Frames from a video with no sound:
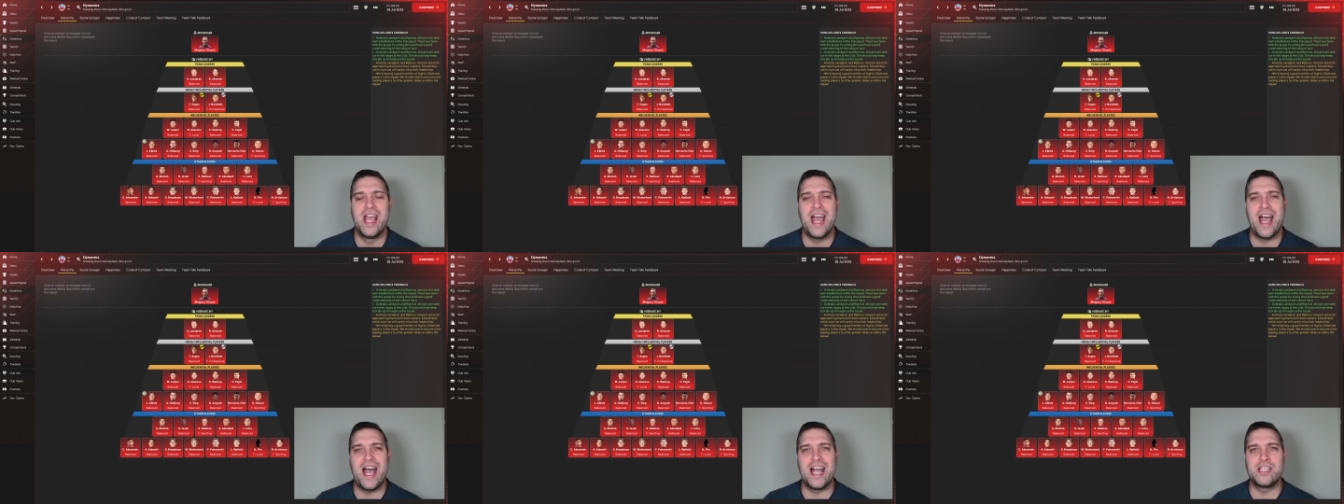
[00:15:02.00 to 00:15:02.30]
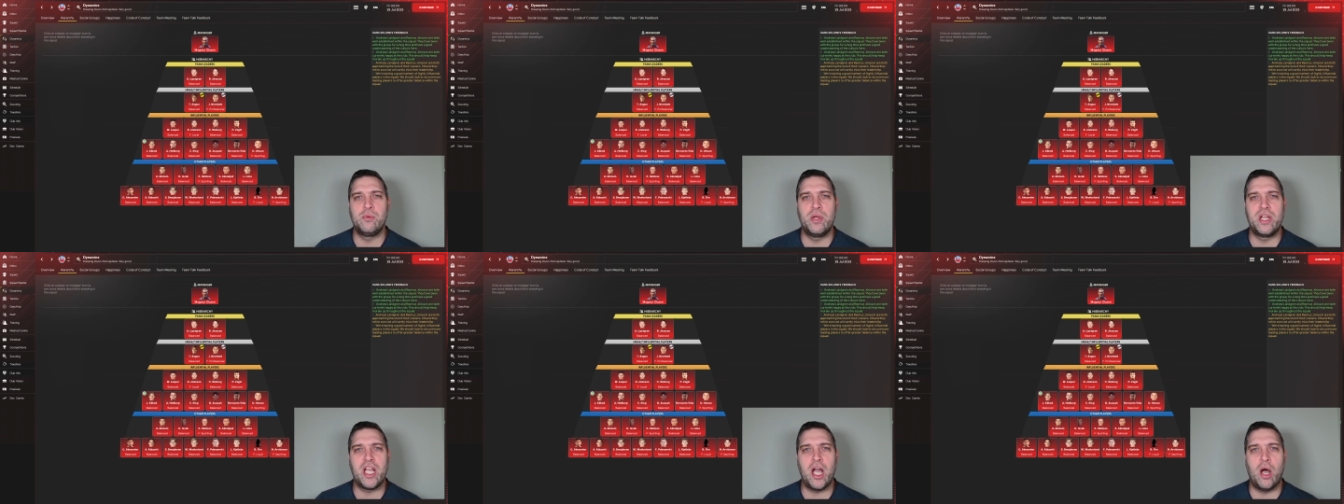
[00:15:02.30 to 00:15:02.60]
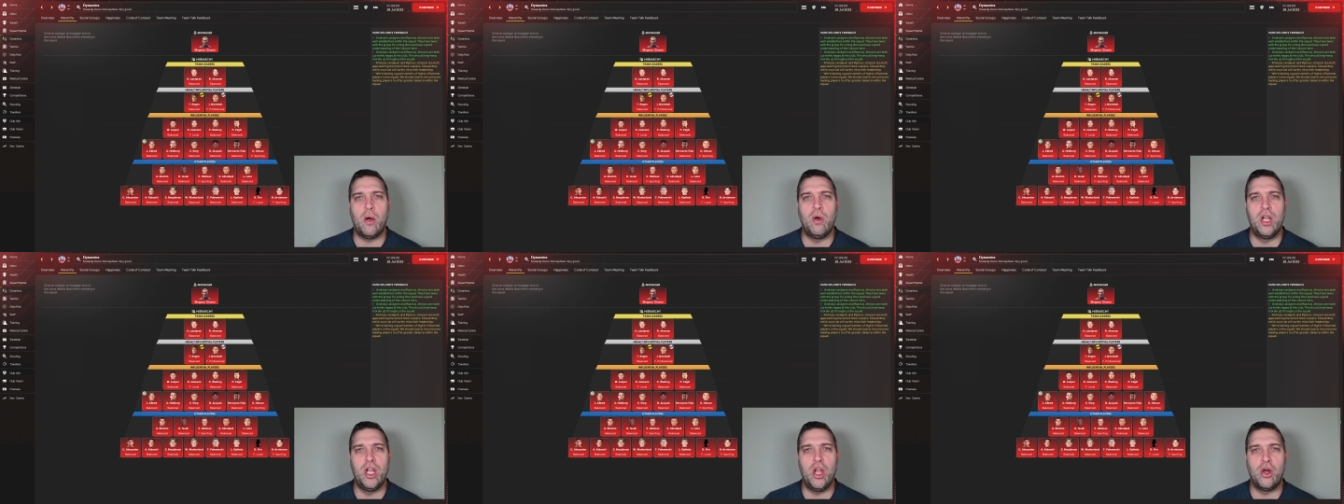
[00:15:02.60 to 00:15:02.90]
as we go
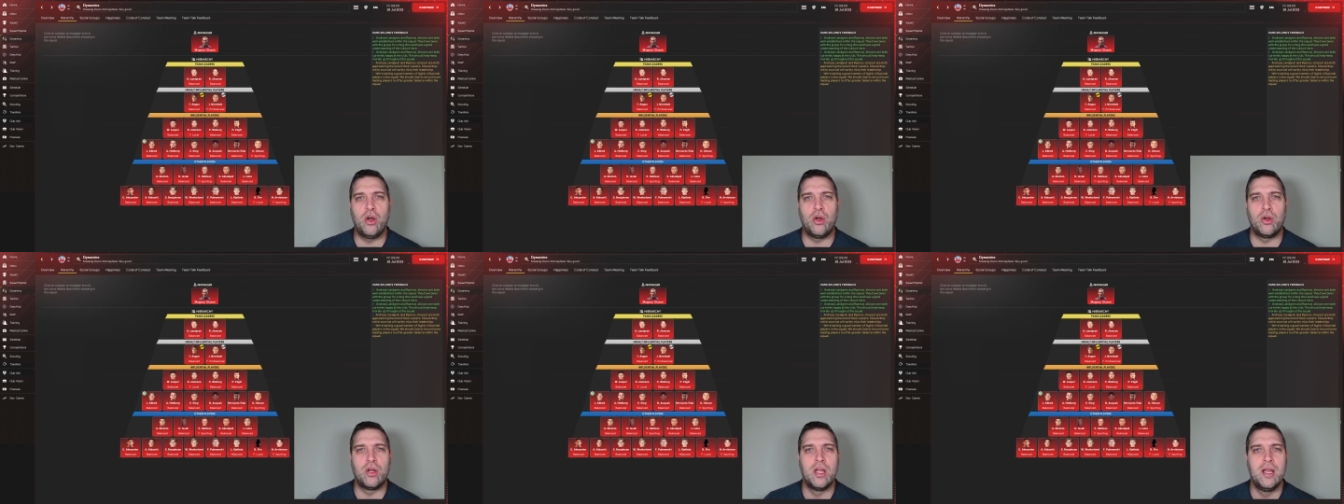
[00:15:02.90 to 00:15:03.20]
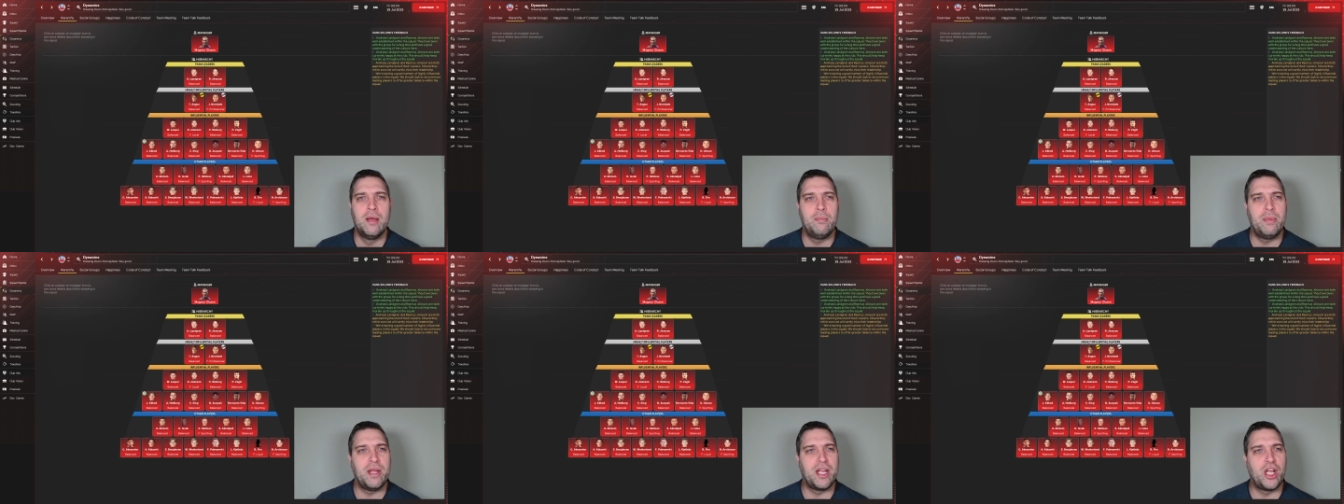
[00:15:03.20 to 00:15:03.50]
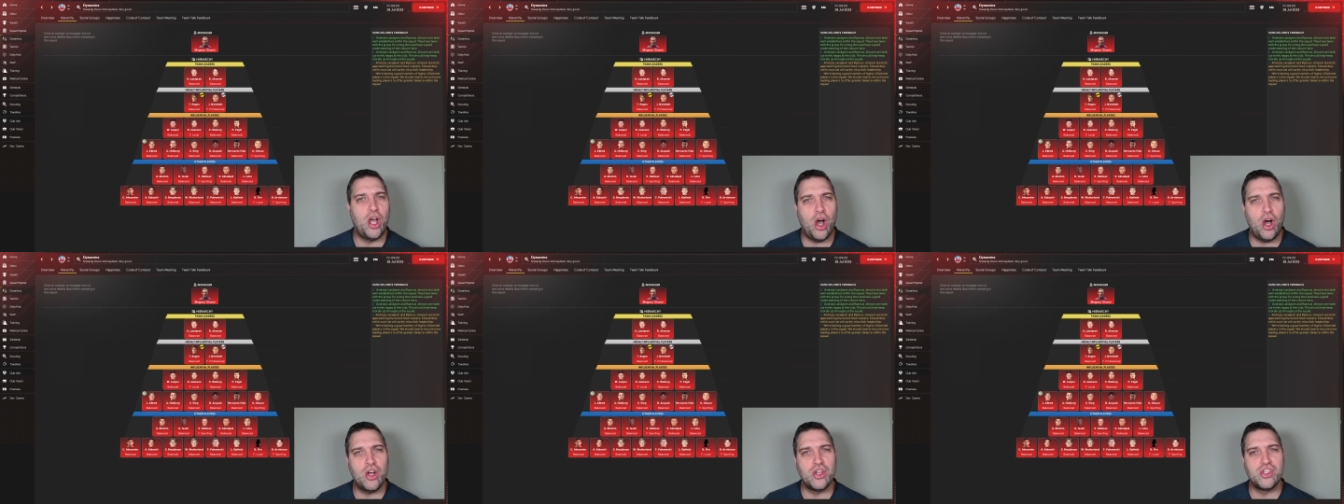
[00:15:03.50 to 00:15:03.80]
along,
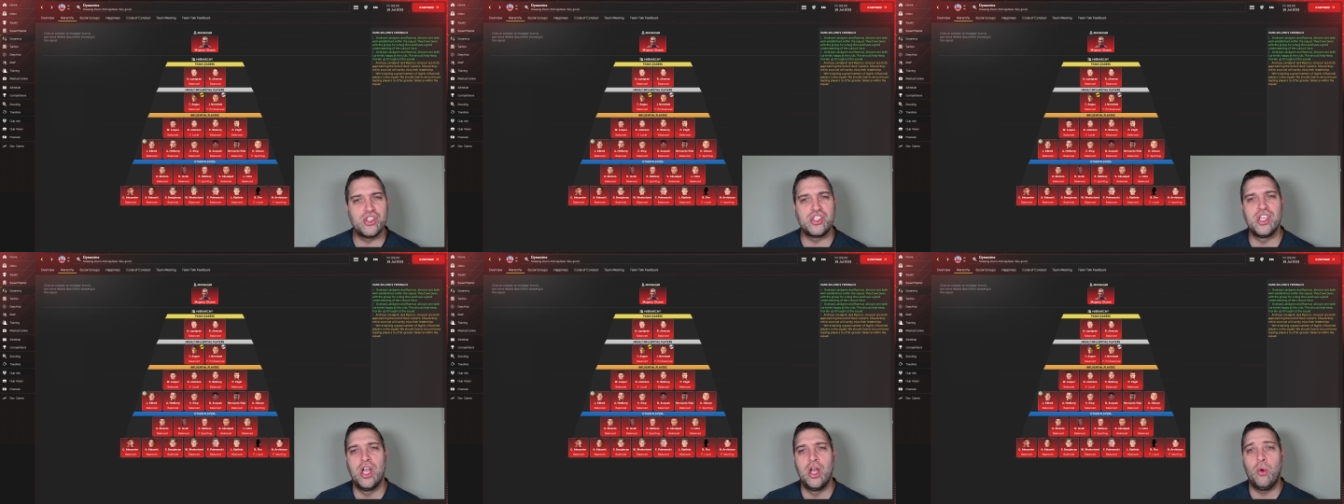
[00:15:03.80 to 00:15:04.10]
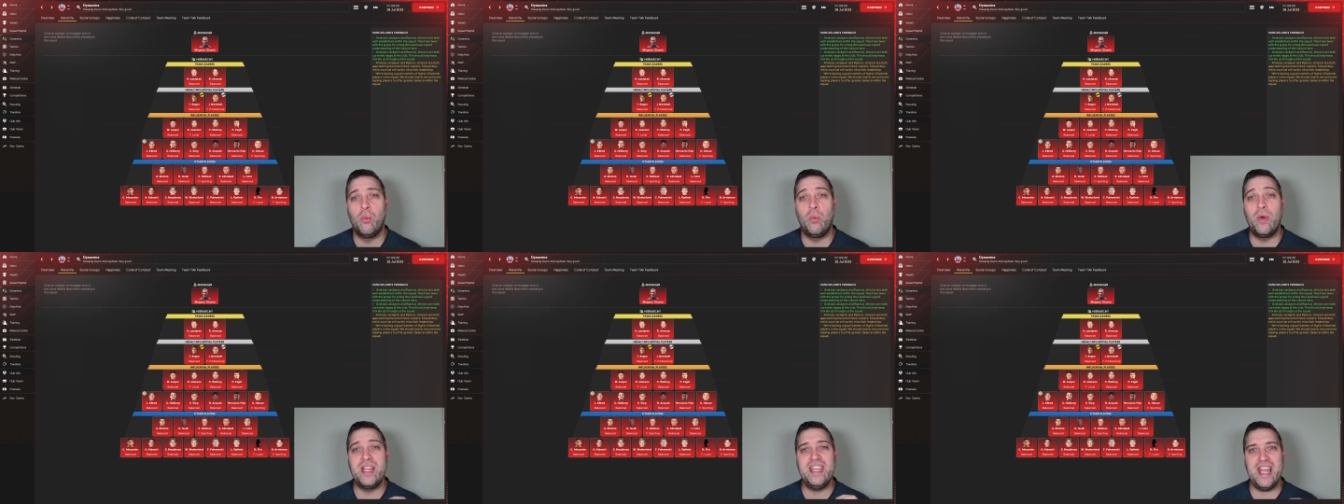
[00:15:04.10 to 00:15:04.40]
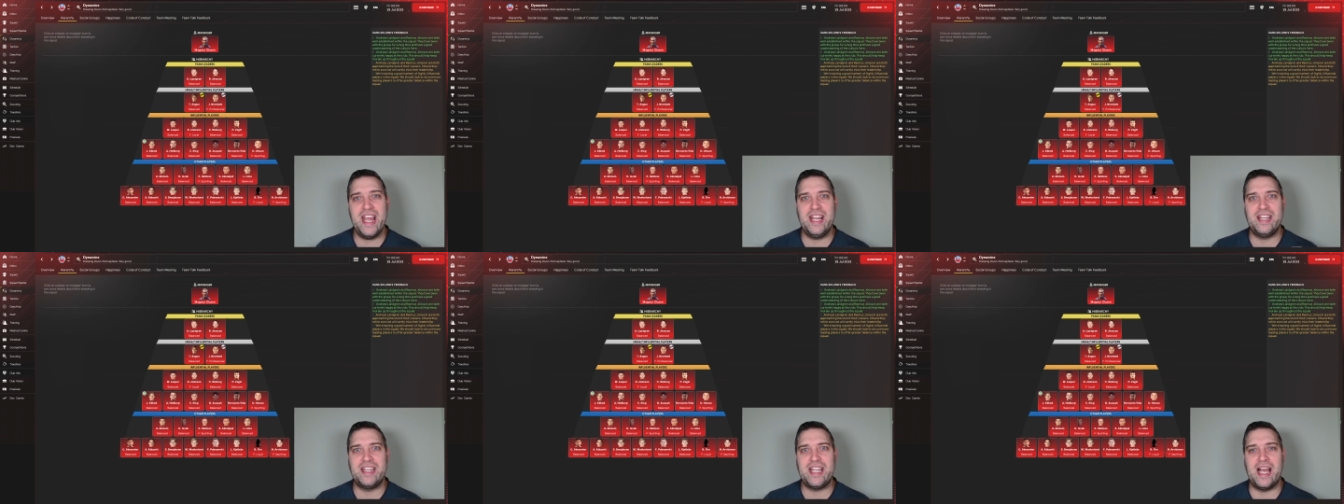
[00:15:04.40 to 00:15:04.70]
because we
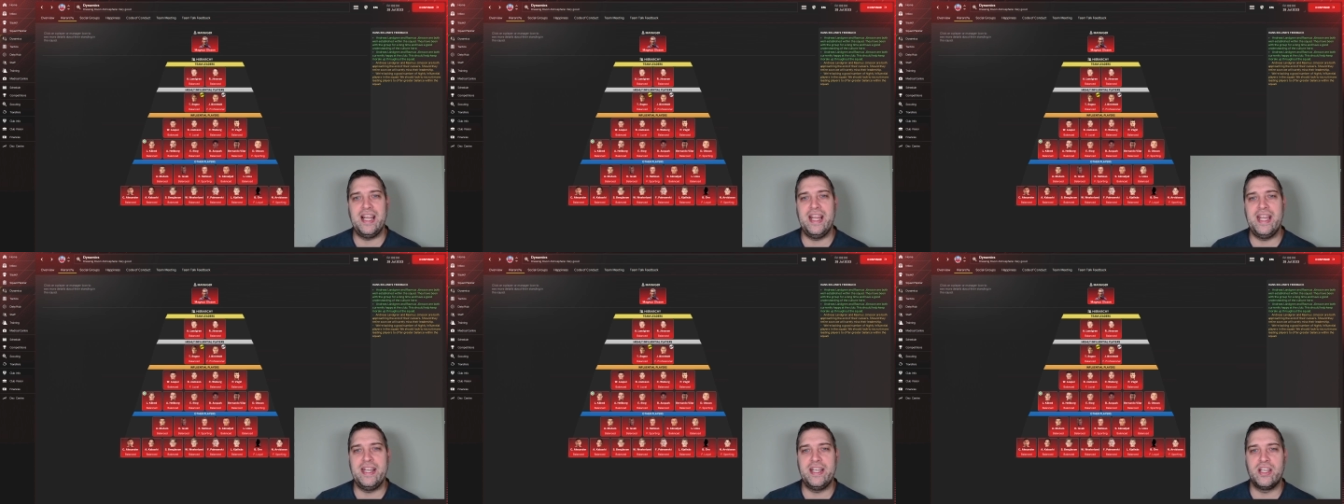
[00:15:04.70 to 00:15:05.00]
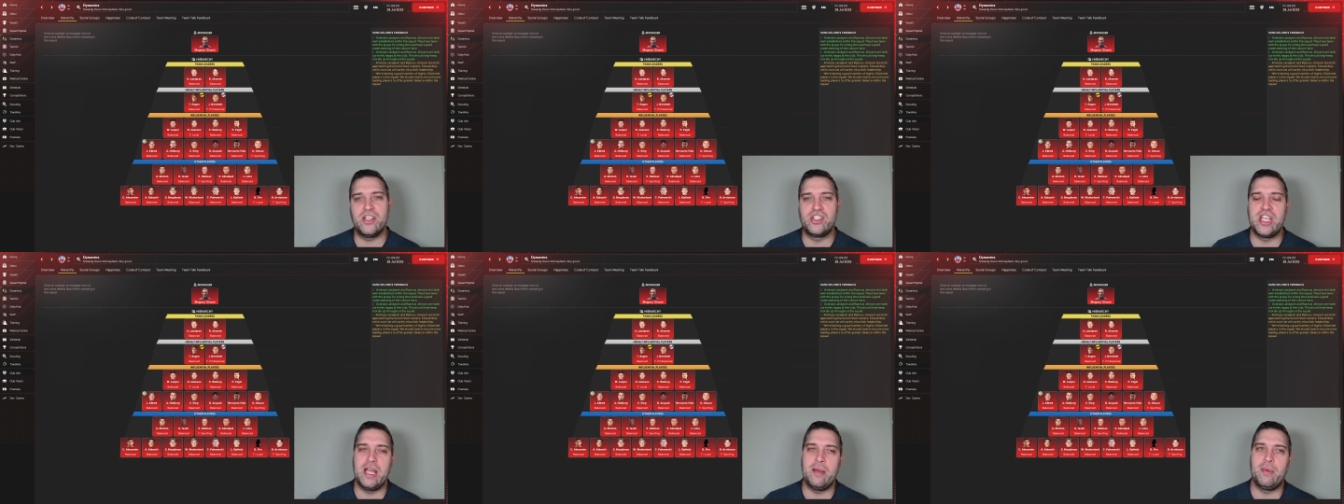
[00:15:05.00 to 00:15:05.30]
need that leadership.